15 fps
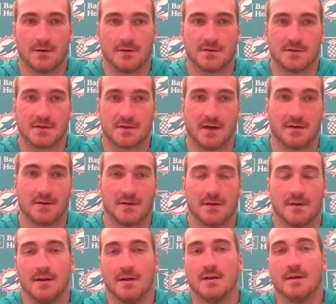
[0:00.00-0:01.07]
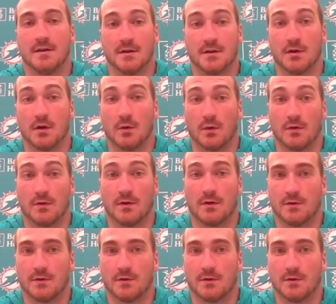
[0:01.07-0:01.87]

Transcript: It's just kind of, you know, we're in the